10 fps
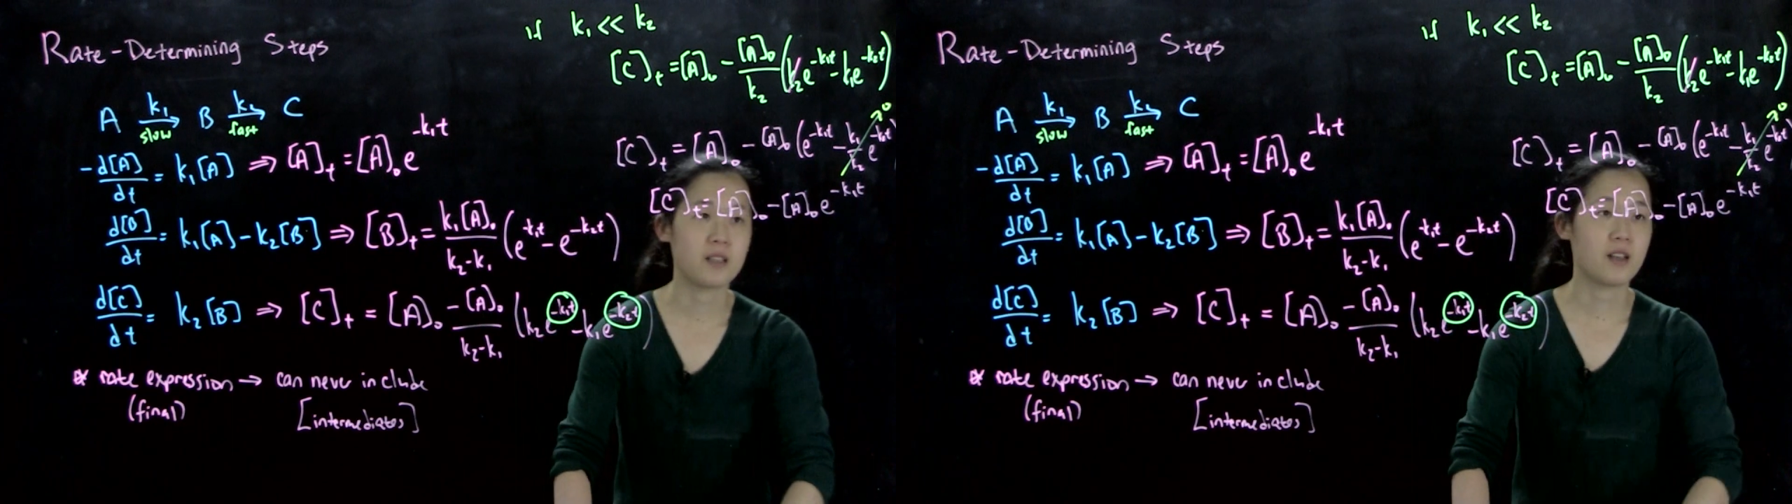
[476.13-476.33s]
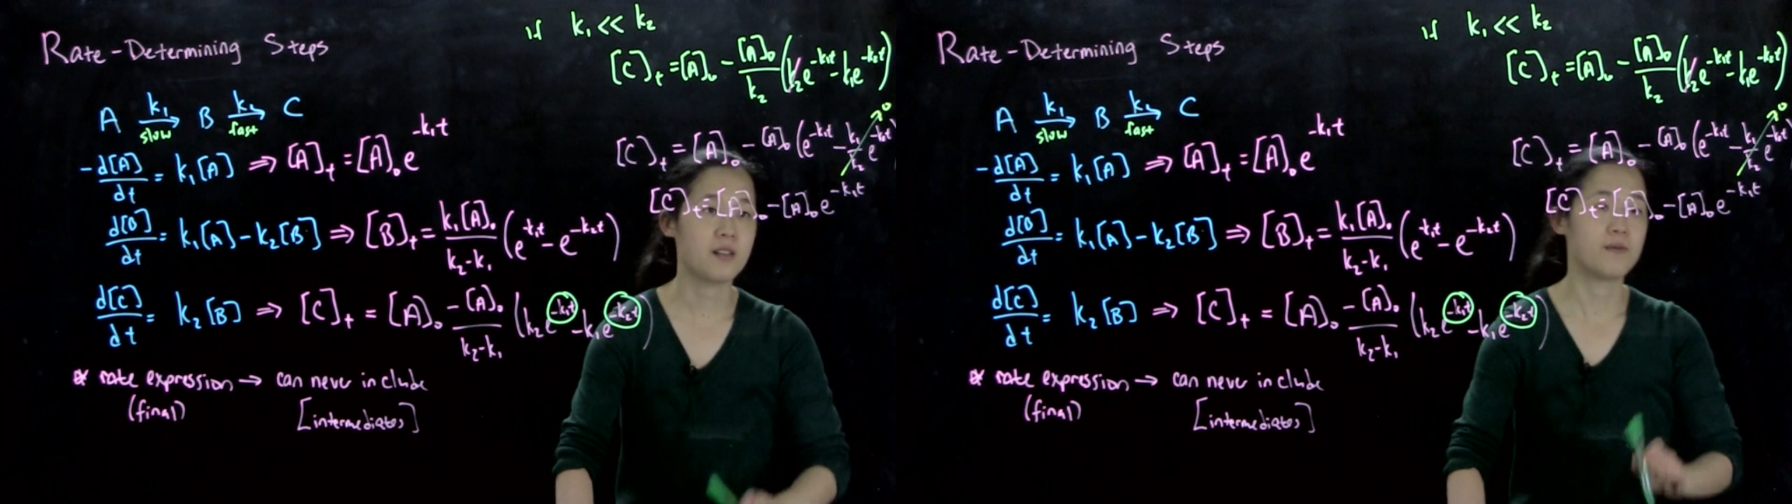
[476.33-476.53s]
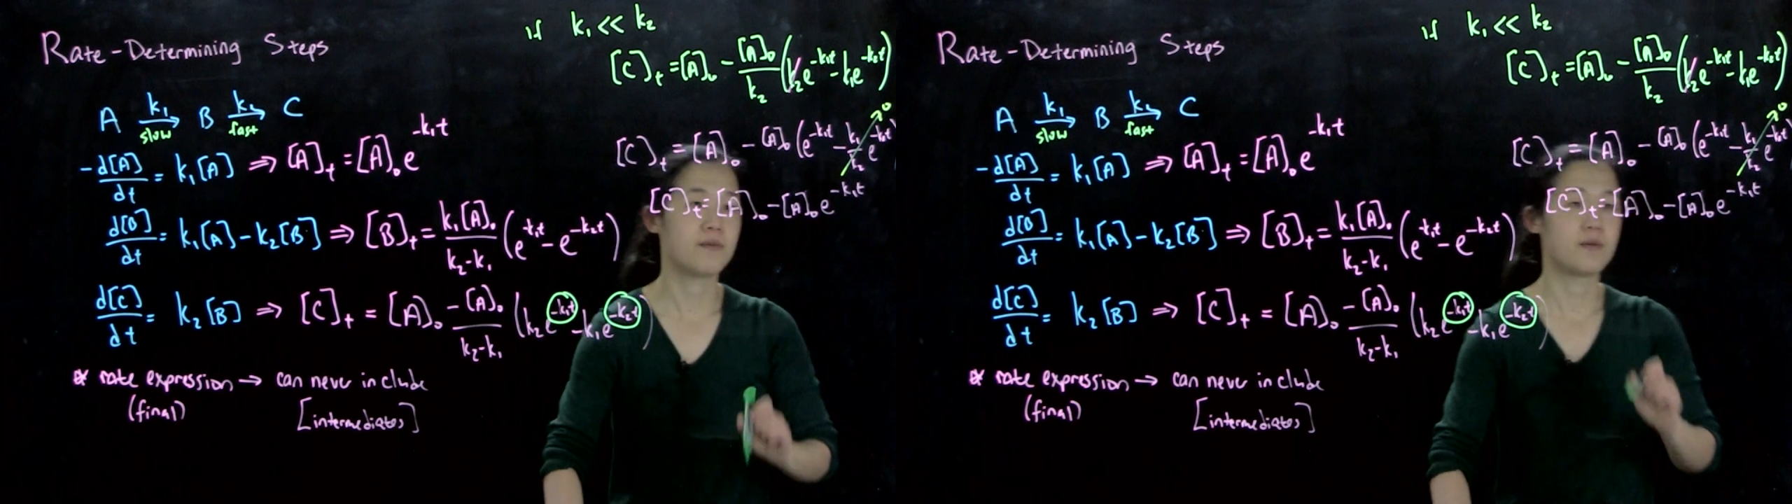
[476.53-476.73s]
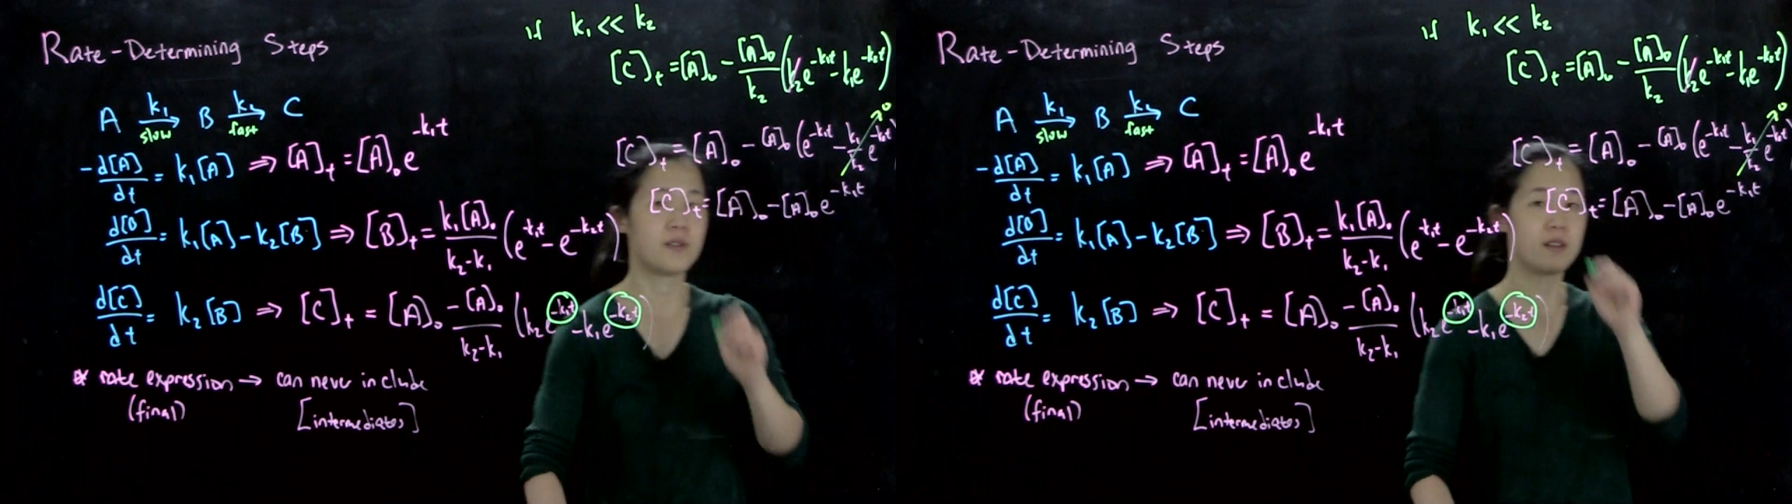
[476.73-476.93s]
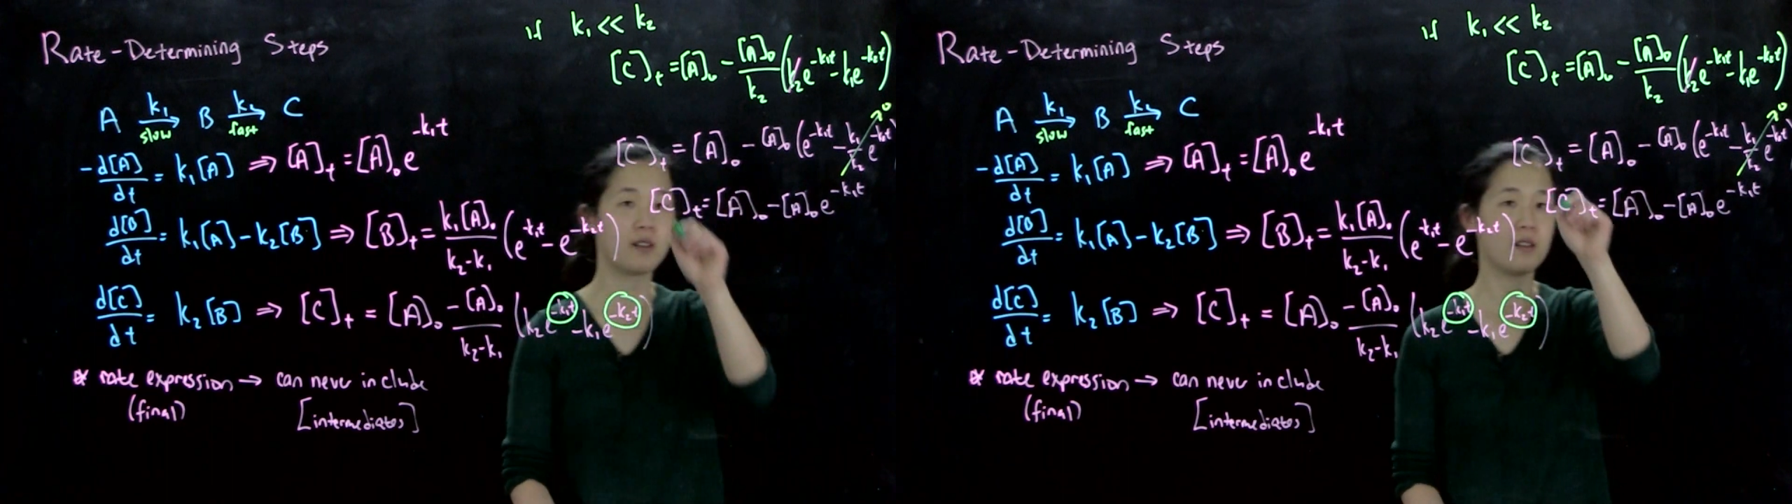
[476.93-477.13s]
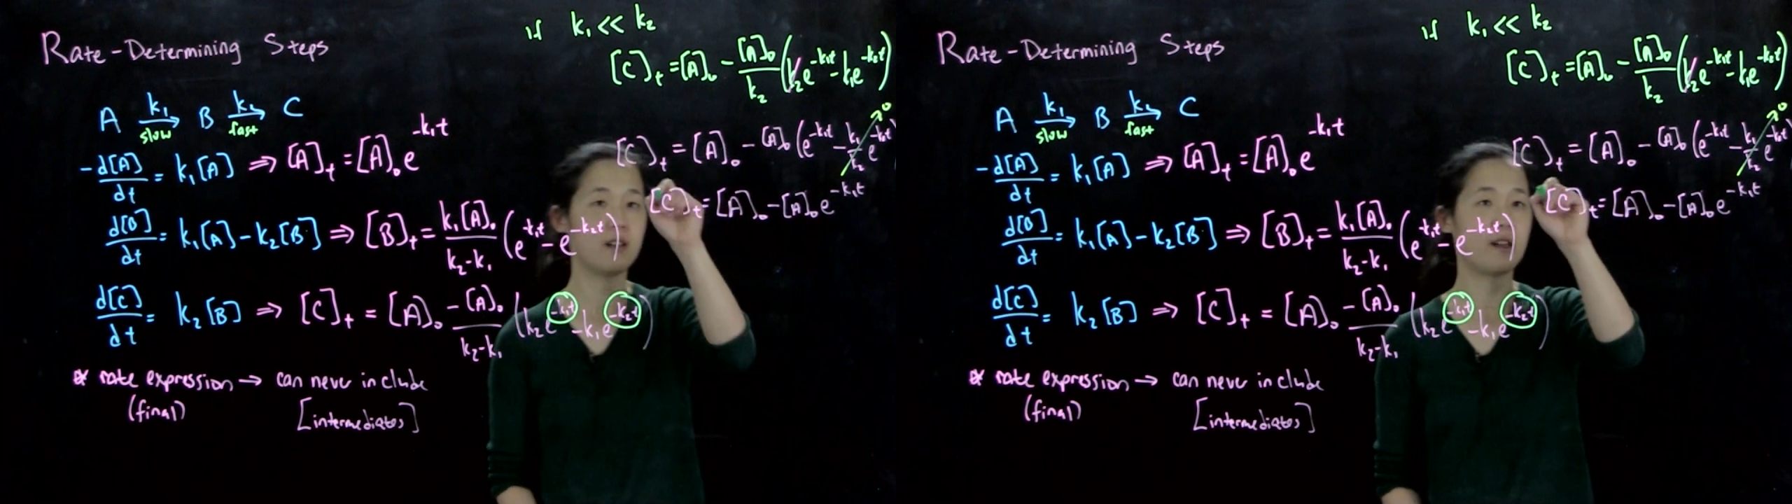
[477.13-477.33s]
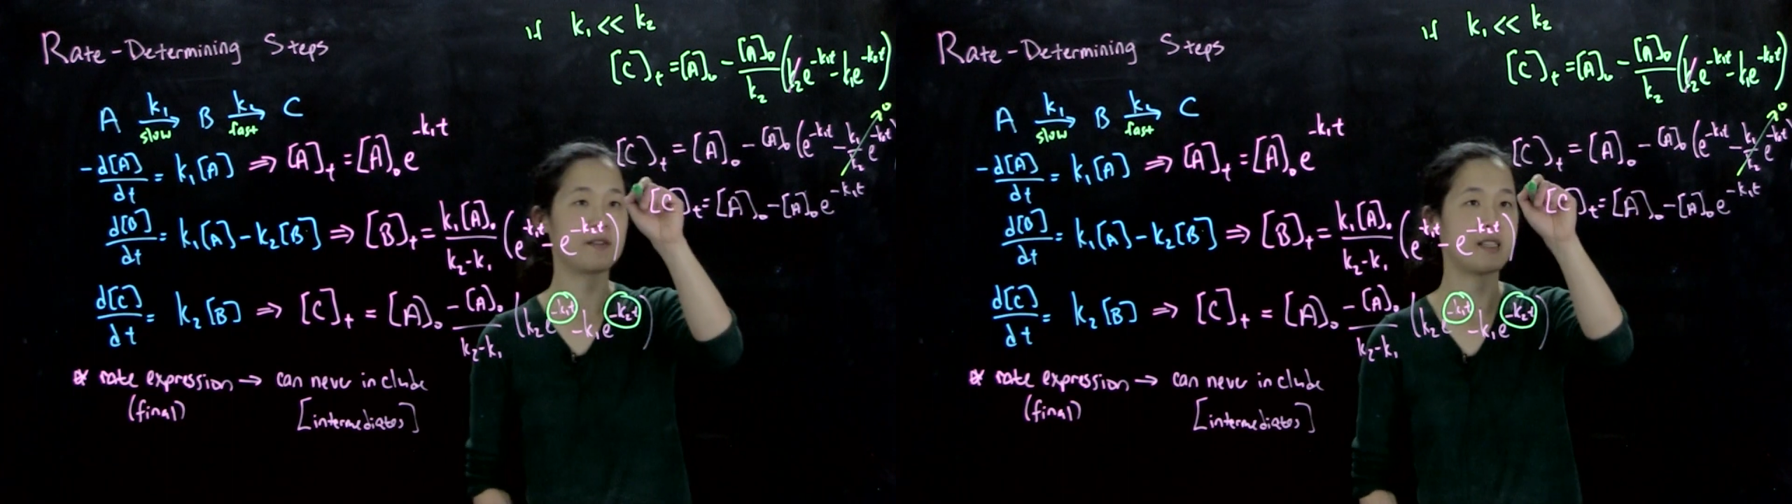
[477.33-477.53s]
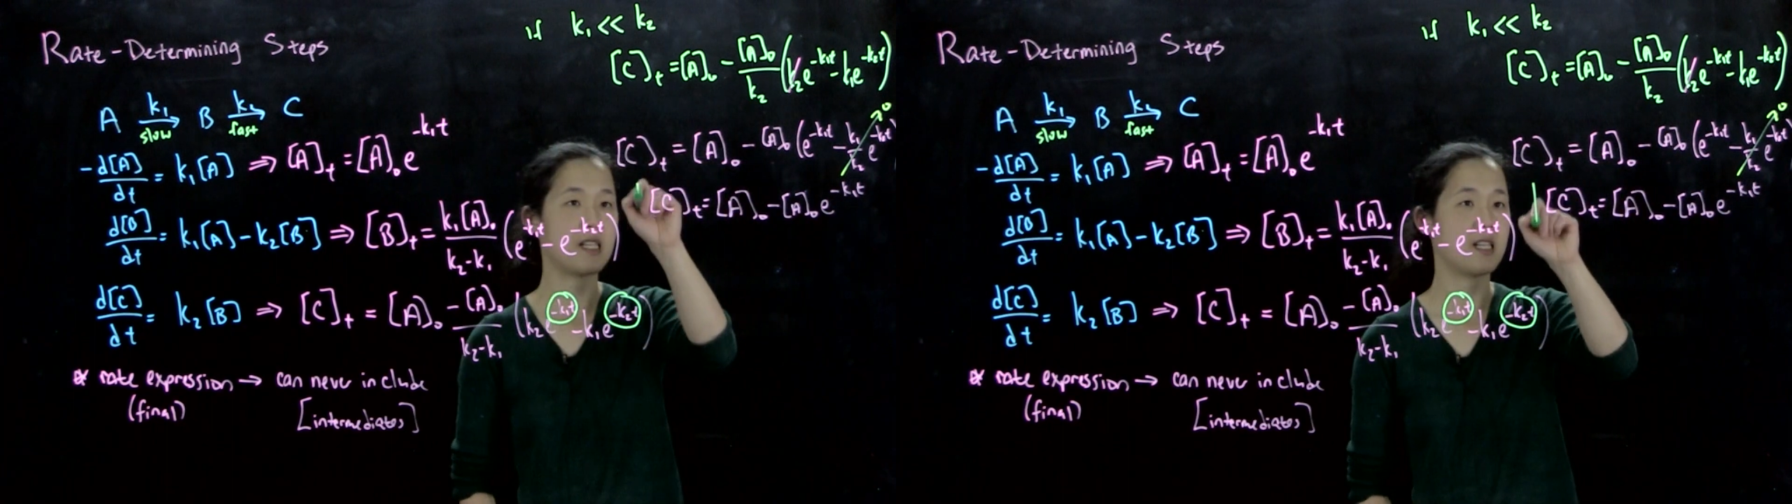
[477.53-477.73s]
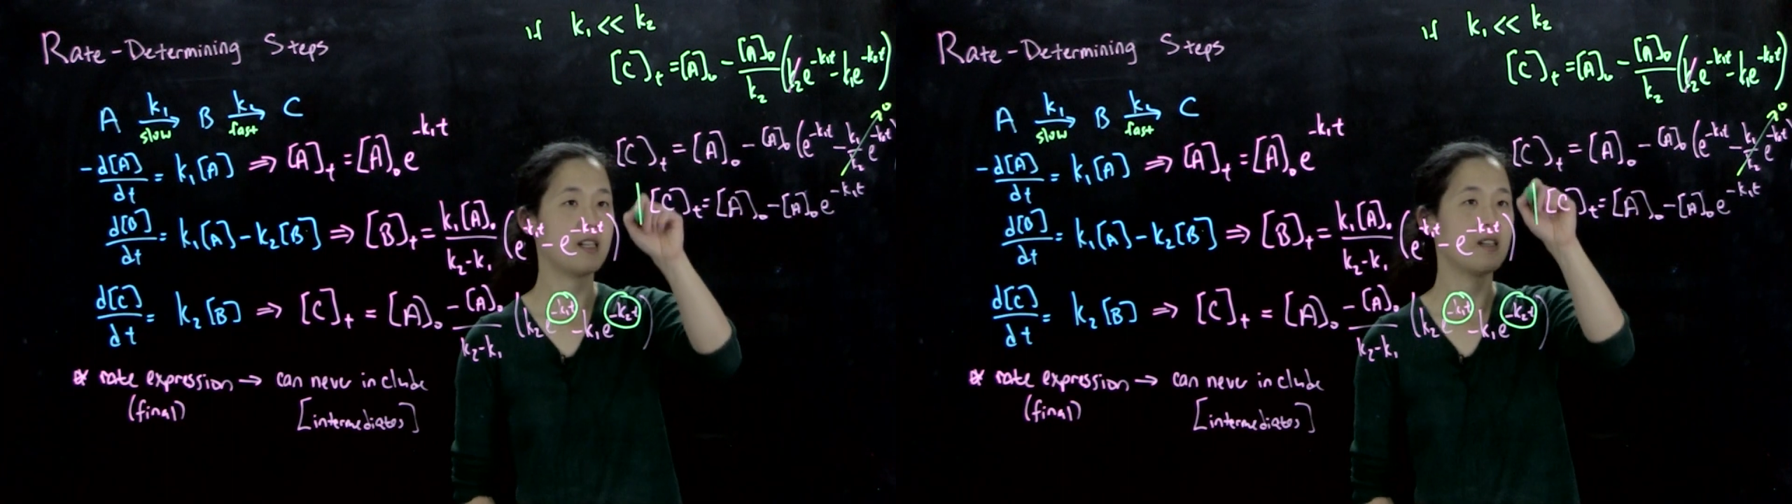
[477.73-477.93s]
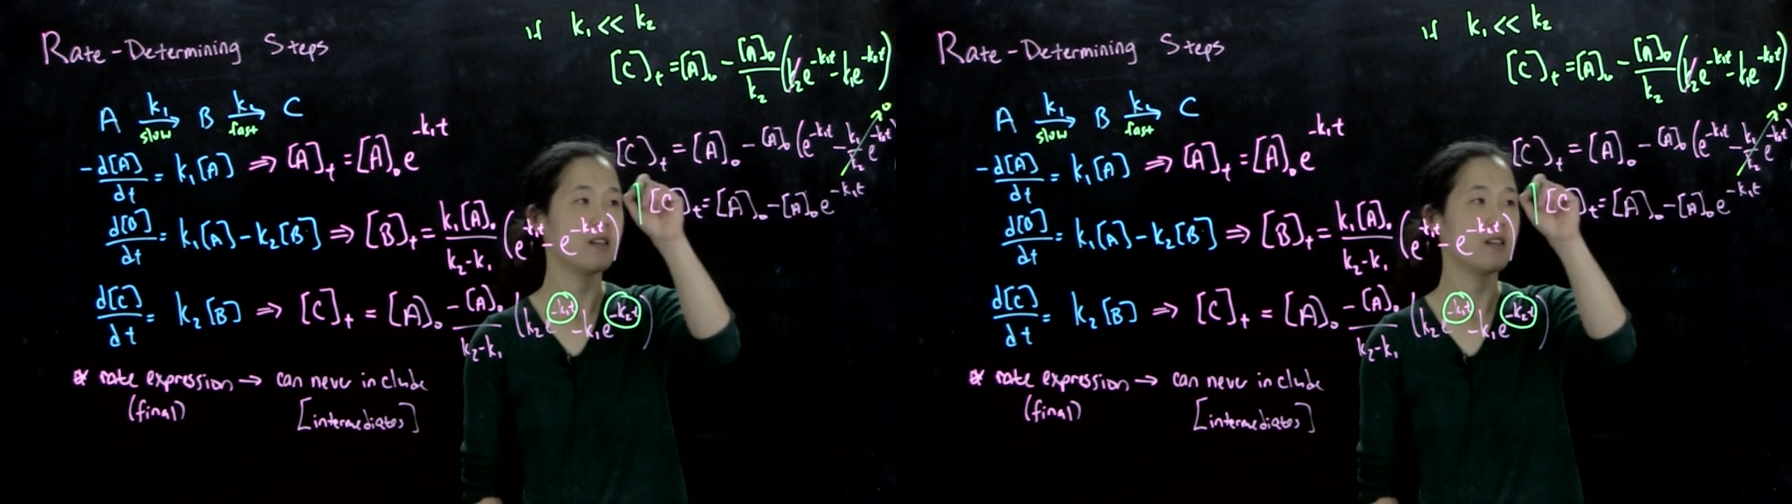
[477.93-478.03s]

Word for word: law of C.